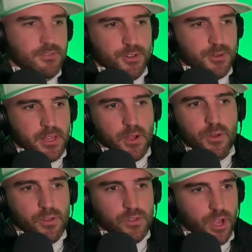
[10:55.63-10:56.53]
if we're doing like a
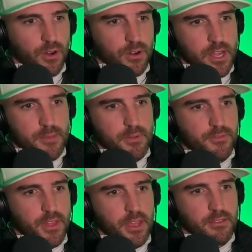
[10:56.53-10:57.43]
whole yard type of
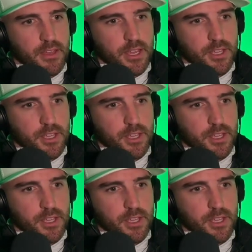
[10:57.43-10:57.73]
thing,